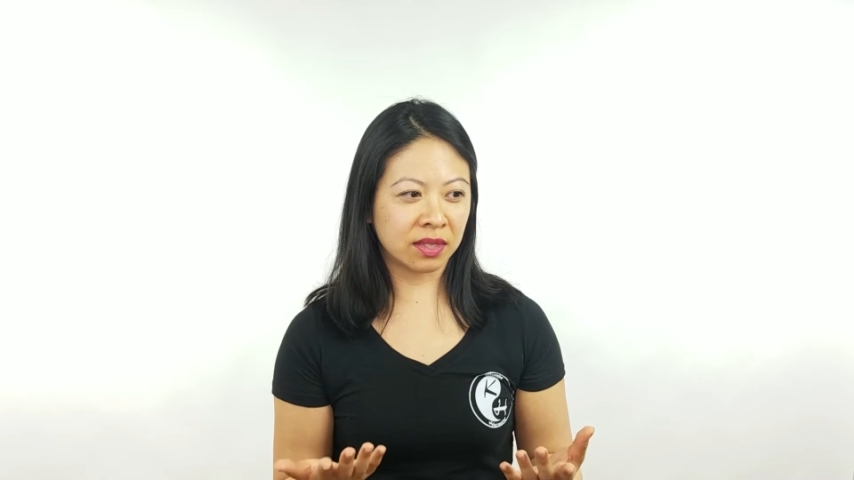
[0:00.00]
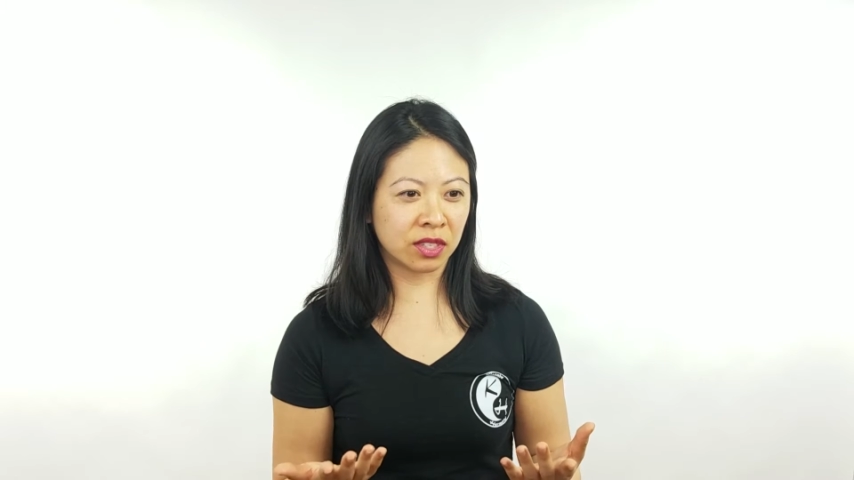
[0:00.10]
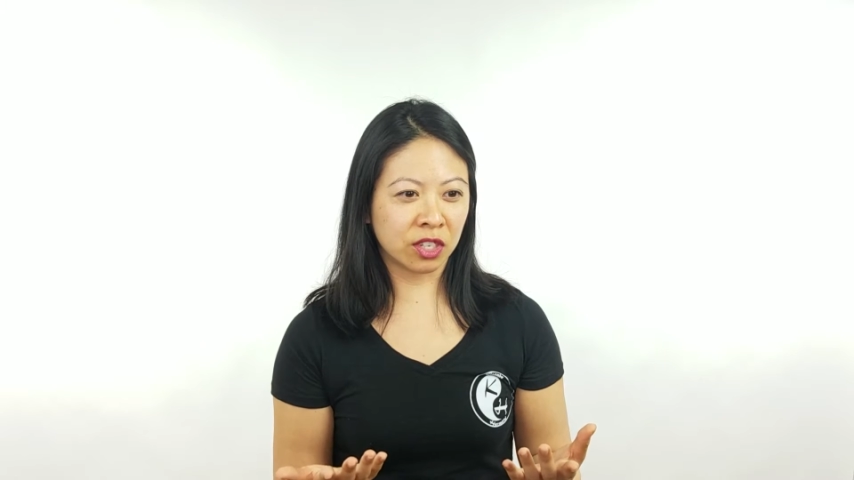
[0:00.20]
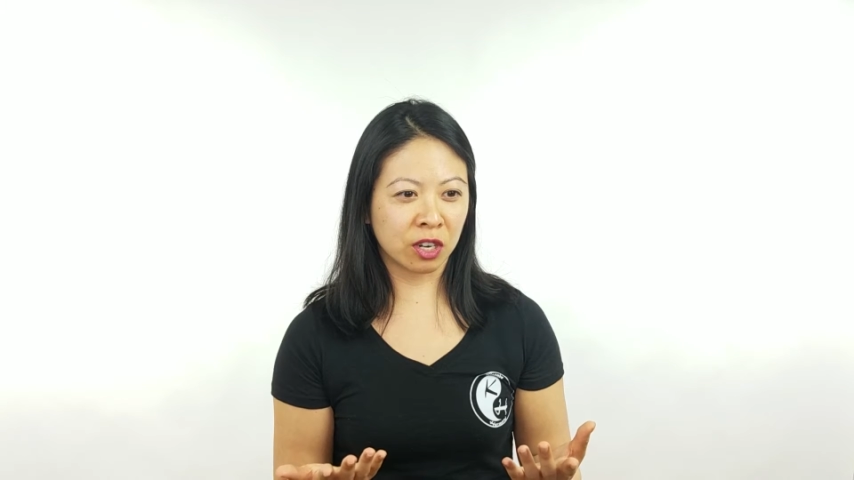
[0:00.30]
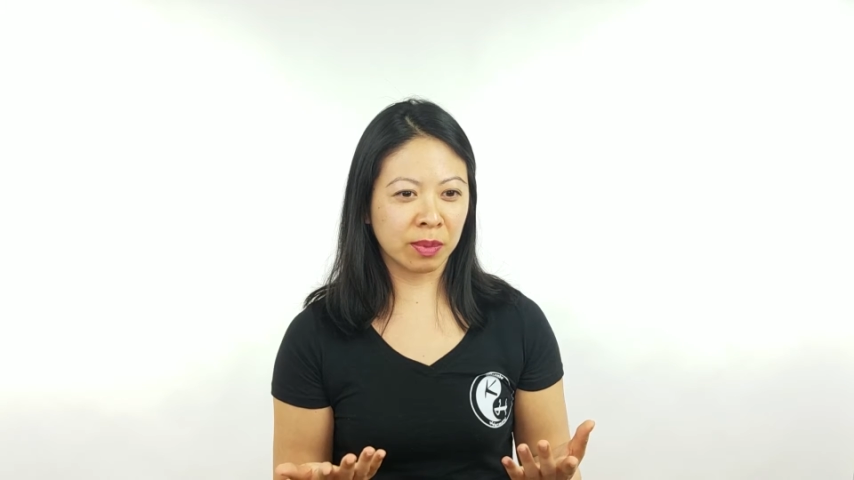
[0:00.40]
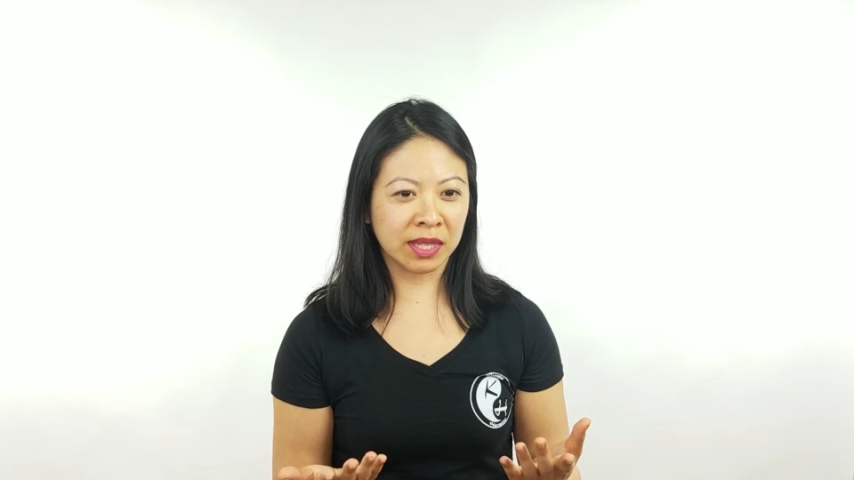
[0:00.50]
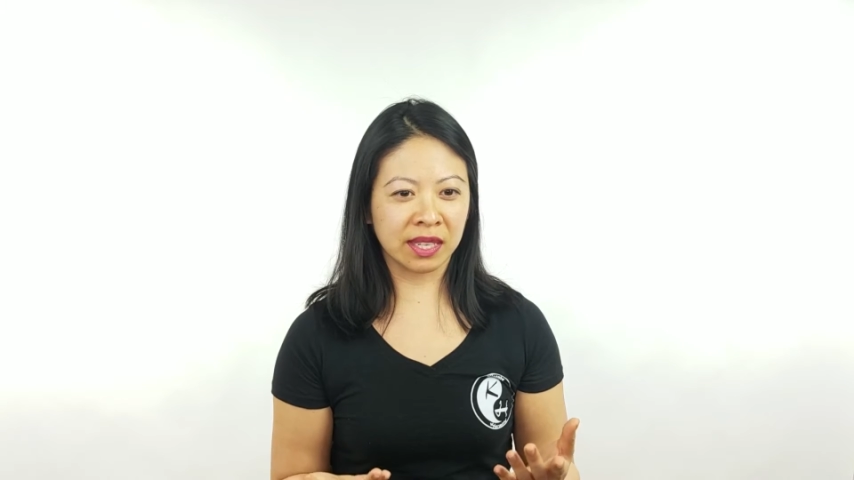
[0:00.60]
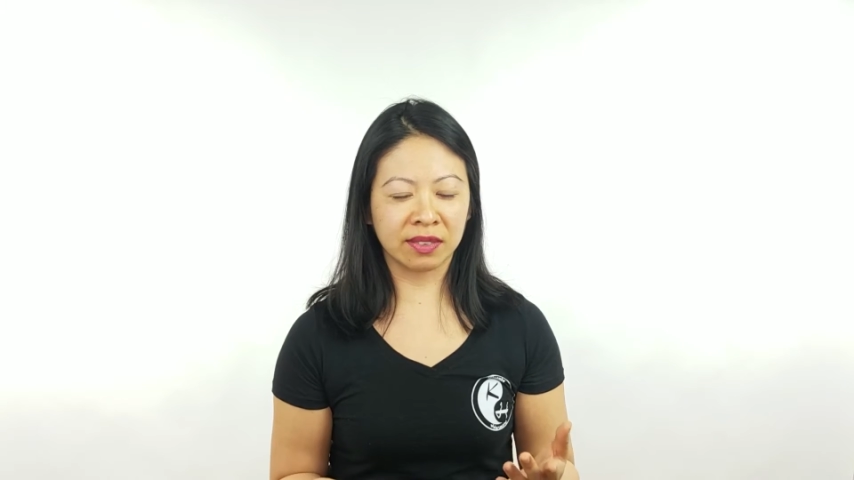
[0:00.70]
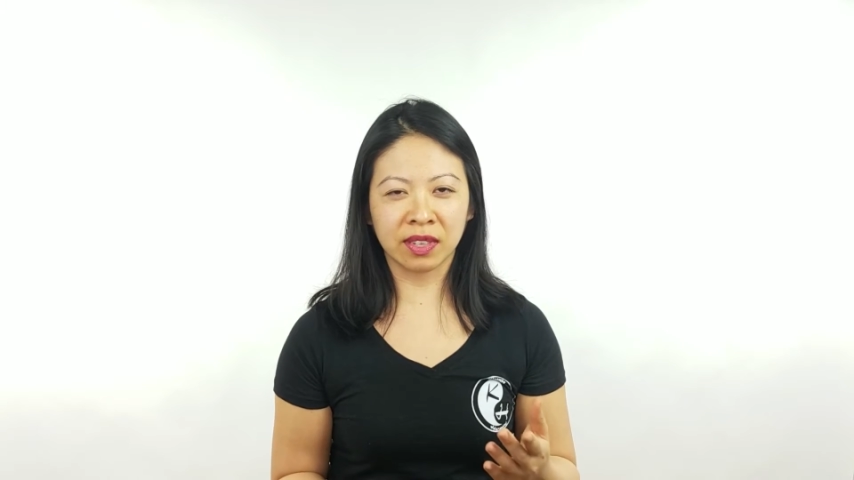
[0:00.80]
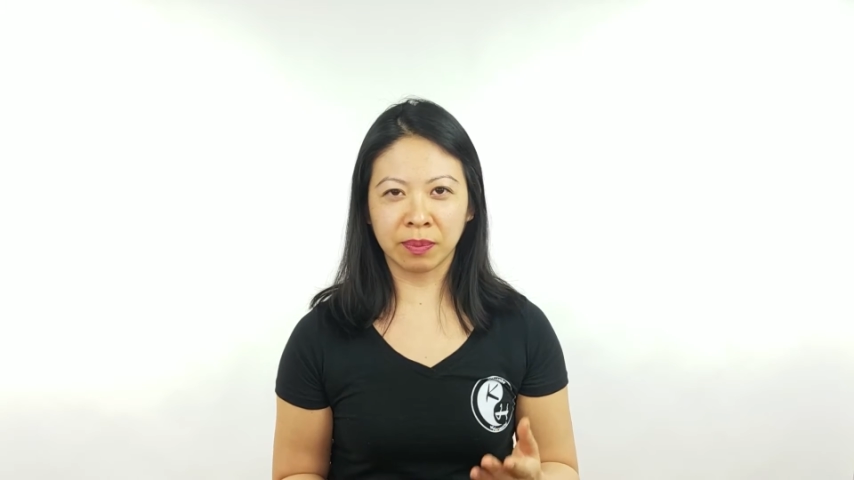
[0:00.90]
determines
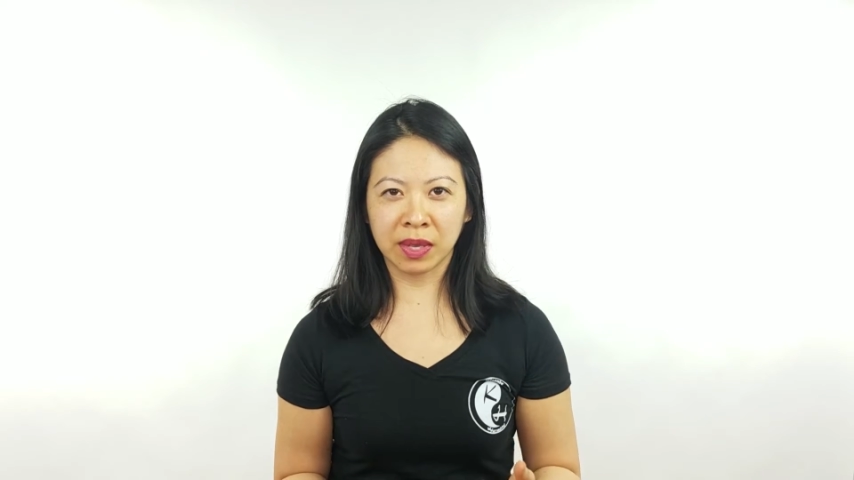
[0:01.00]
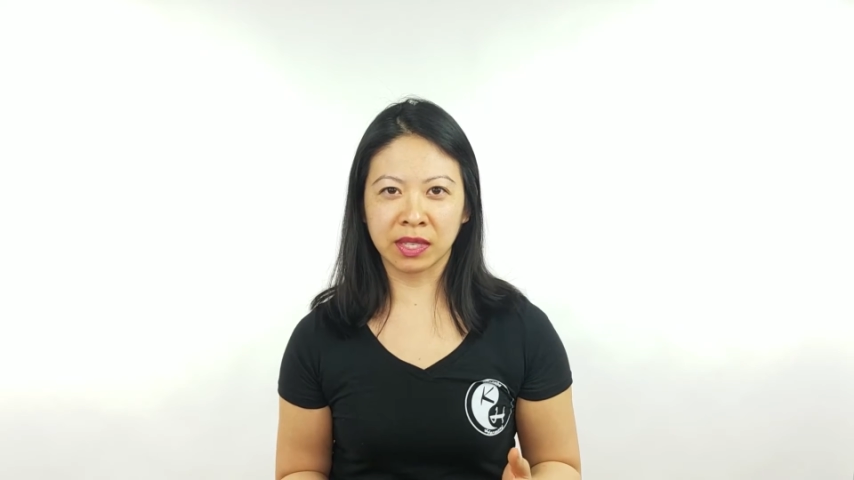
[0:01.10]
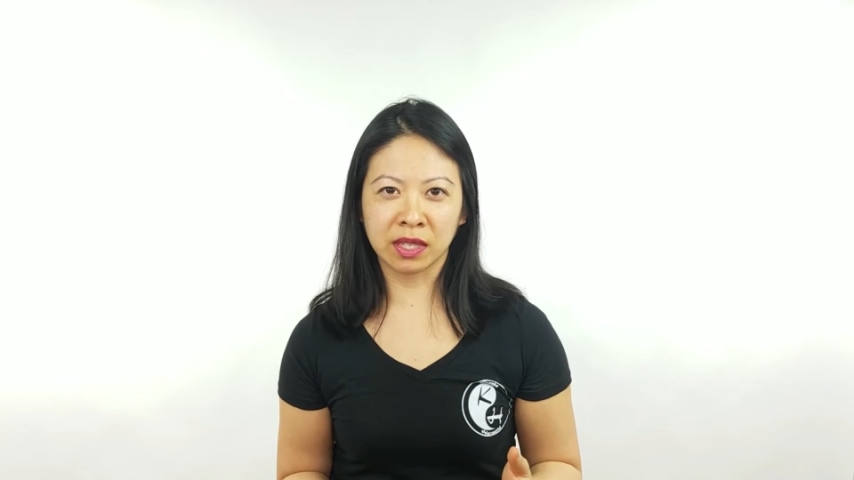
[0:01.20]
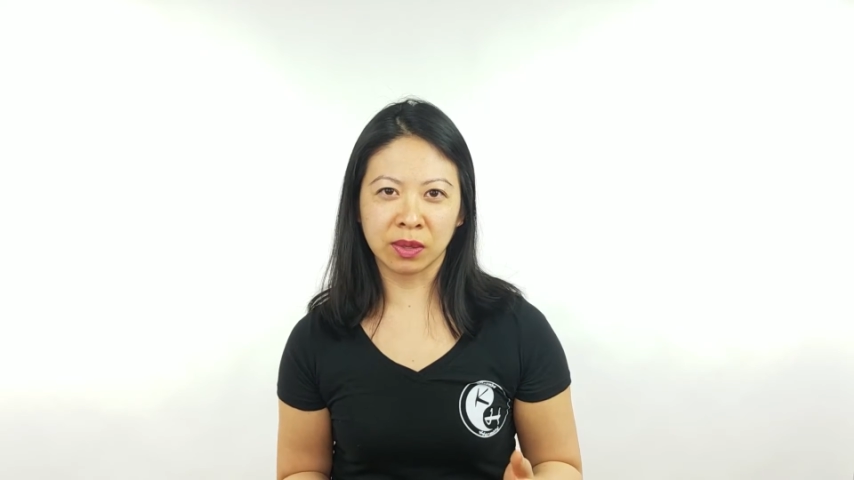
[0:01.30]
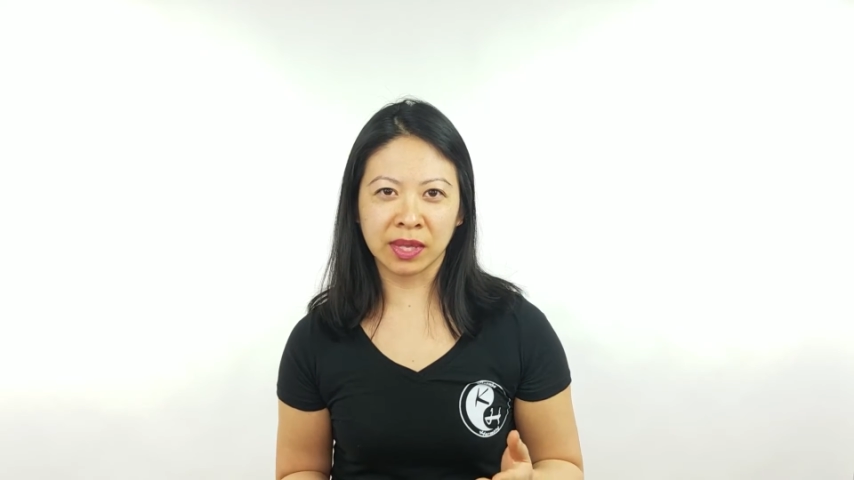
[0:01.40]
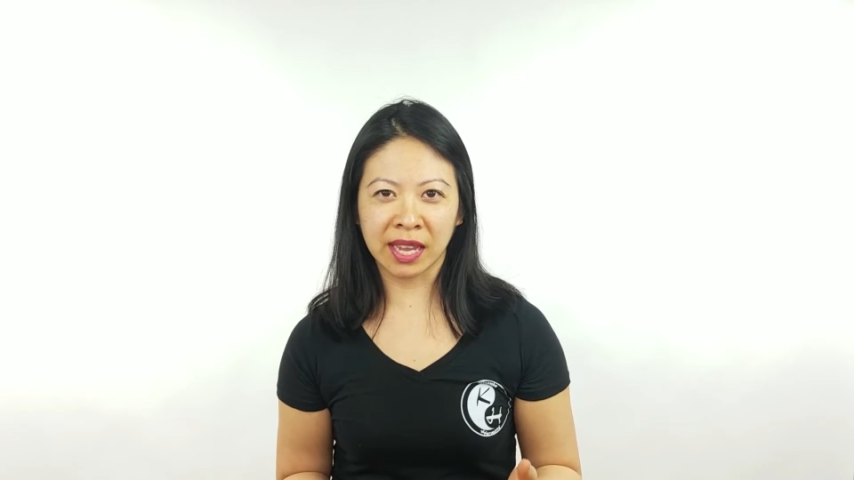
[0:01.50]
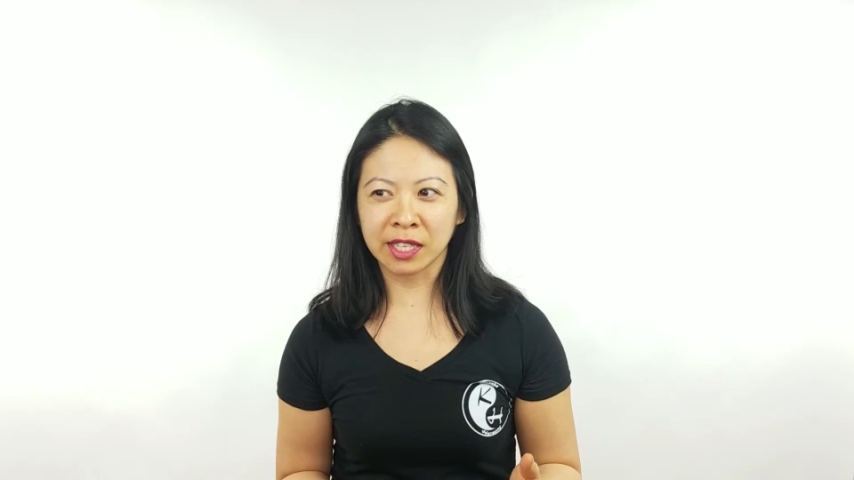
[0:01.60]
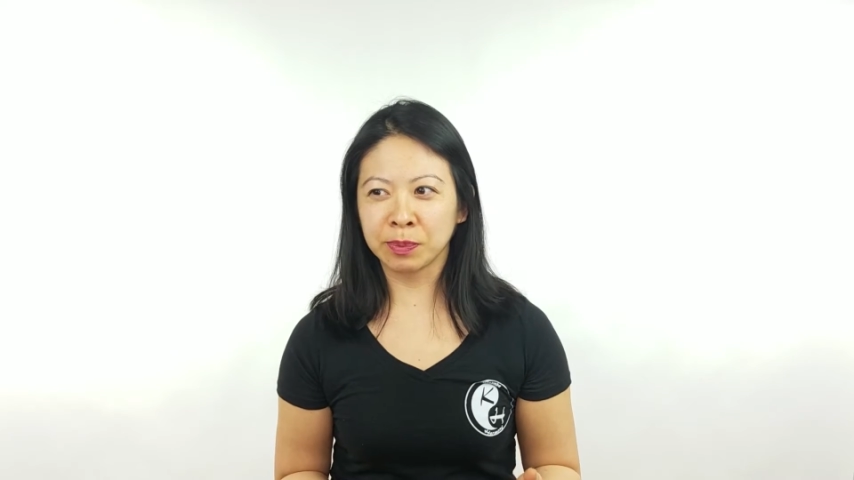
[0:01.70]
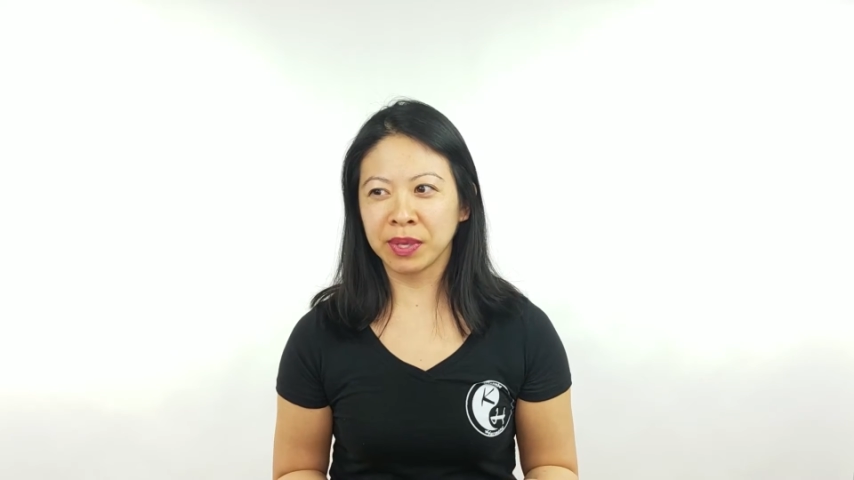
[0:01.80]
if something's a new dance,